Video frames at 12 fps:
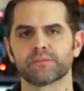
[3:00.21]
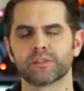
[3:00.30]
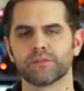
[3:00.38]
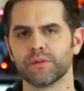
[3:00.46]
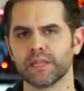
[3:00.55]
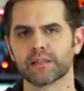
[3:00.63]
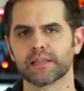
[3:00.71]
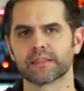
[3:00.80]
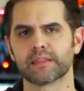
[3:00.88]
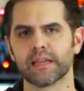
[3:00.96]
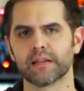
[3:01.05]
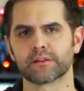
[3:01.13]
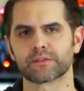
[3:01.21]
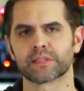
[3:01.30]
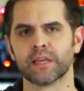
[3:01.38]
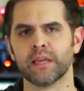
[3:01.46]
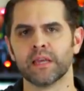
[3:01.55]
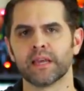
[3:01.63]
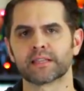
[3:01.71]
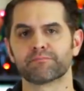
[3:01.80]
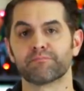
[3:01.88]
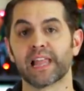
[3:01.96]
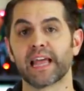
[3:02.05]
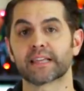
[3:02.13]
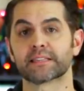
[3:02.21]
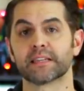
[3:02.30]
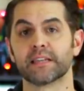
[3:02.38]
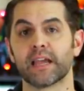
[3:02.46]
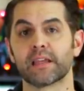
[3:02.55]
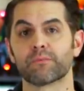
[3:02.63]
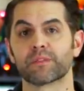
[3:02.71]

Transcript: that was uniquely theirs. As black as the night,